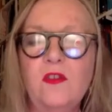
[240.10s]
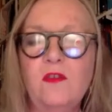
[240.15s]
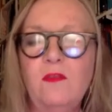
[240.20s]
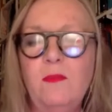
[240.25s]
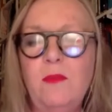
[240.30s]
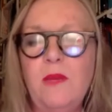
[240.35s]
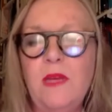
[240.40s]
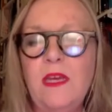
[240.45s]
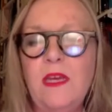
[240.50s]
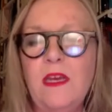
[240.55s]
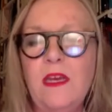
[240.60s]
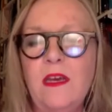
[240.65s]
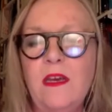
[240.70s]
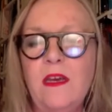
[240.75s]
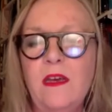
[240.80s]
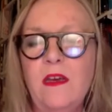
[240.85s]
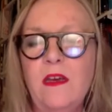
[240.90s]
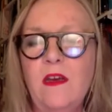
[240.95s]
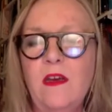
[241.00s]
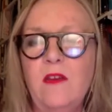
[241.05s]
of beer,
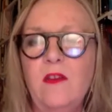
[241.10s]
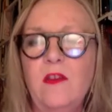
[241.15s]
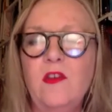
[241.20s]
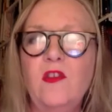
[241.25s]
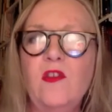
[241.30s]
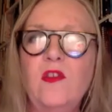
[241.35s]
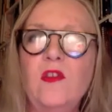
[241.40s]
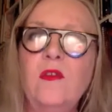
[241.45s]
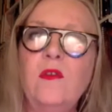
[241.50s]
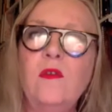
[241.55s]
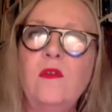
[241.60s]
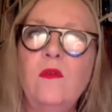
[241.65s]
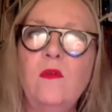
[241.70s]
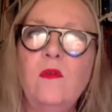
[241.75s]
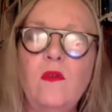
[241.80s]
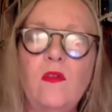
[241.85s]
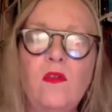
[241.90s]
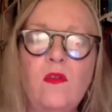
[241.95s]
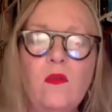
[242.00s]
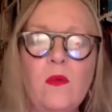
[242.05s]
the
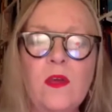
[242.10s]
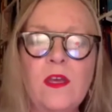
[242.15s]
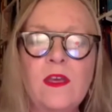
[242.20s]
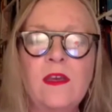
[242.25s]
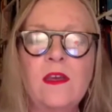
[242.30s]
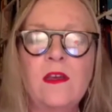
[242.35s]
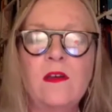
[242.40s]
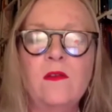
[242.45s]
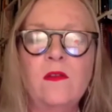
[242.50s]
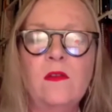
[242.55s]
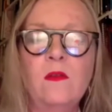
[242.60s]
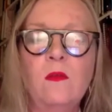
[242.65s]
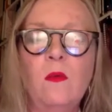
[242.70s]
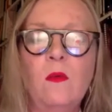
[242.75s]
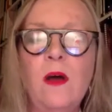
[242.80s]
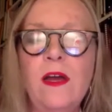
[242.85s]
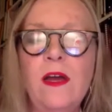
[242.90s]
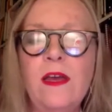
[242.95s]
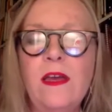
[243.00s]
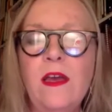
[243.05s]
shoes swinging on the
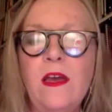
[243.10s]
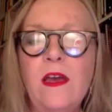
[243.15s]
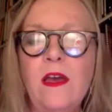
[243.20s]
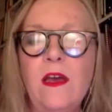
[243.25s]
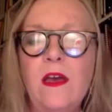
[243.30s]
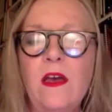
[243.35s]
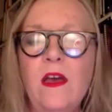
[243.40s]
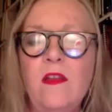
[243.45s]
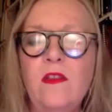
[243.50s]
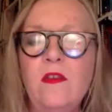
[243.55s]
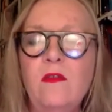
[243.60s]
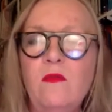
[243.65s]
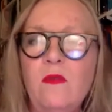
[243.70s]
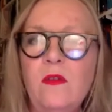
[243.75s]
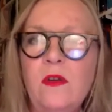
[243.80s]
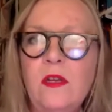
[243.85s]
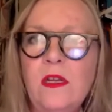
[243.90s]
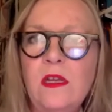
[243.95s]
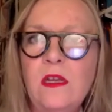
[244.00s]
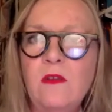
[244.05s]
wire, the
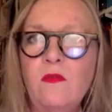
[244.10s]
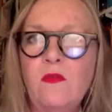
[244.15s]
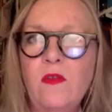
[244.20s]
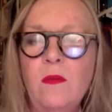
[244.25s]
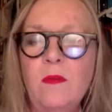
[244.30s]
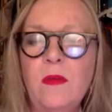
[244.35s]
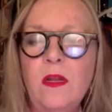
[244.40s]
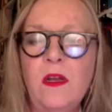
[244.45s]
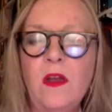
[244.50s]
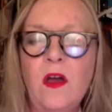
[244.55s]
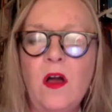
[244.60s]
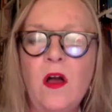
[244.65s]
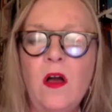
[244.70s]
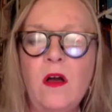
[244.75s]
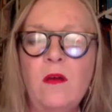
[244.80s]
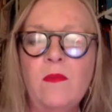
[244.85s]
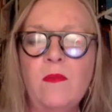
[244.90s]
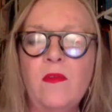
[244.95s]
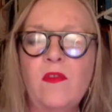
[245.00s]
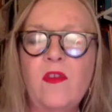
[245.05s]
running from
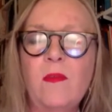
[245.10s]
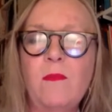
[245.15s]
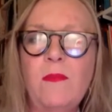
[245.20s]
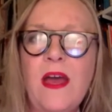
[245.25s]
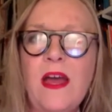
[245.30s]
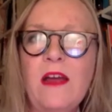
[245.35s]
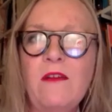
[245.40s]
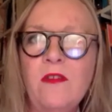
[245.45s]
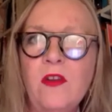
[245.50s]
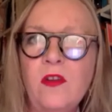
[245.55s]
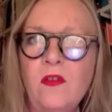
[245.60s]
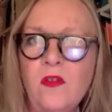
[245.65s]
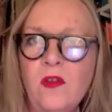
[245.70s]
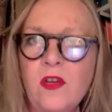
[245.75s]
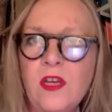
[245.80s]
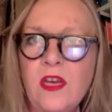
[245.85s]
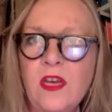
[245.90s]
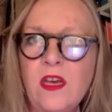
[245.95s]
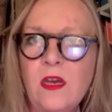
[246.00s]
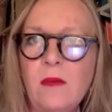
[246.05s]
alarms, the
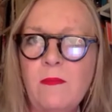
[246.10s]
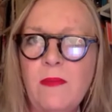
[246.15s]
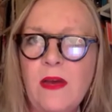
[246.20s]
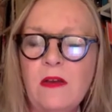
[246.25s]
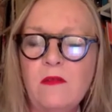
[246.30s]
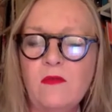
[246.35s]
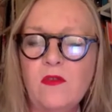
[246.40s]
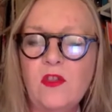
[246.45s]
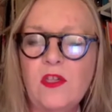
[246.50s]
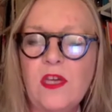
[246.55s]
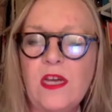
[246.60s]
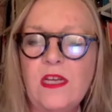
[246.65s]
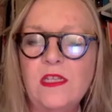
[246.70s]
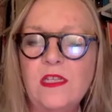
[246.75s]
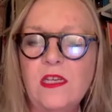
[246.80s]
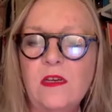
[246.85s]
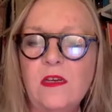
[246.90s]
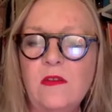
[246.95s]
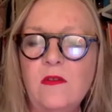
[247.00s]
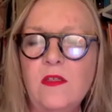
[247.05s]
paranoia about
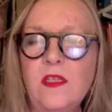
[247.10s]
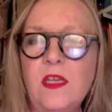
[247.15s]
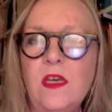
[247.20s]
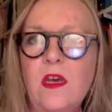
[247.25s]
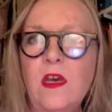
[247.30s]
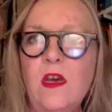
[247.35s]
shadows,